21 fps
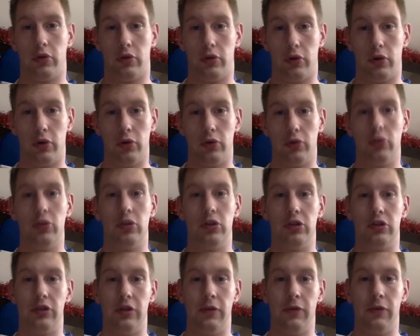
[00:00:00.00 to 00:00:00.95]
go to the
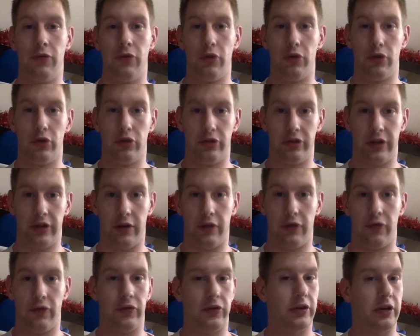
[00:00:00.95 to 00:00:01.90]
gym for yourself.
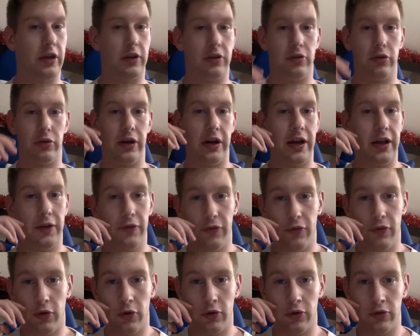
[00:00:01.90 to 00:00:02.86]
Get your
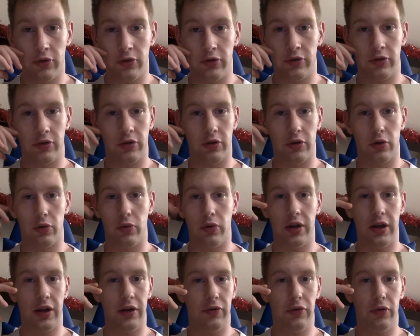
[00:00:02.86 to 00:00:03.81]
headphones,
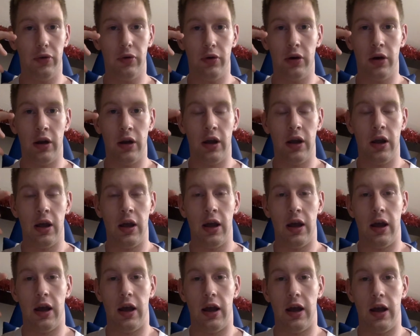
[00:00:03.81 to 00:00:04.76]
whatever,
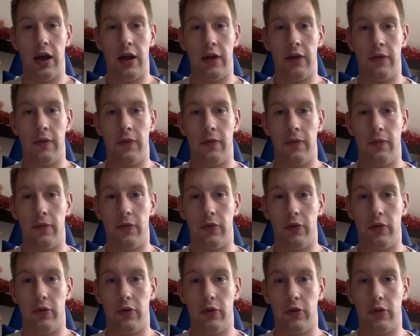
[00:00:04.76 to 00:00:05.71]
and
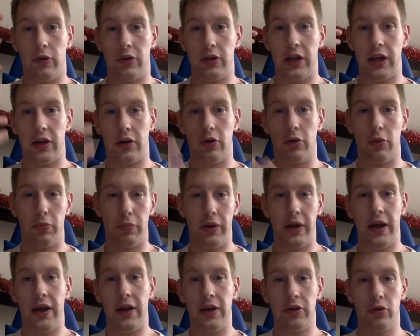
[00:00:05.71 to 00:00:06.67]
take your
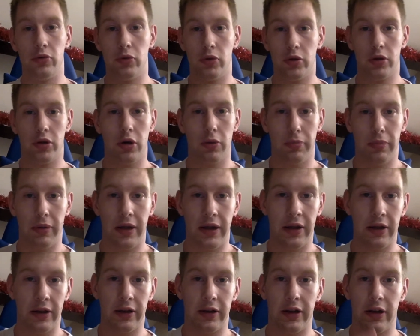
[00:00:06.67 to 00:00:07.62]
plan, your workout
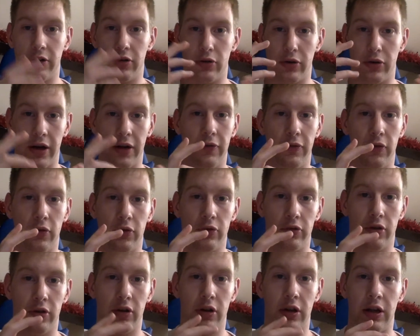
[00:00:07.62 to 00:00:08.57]
plan, get your headphones
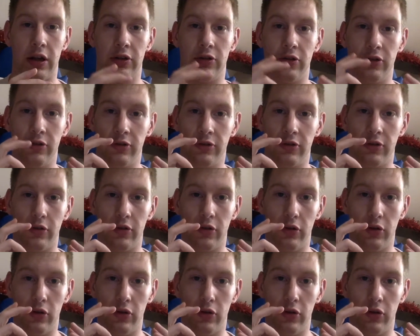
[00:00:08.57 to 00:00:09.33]
on and just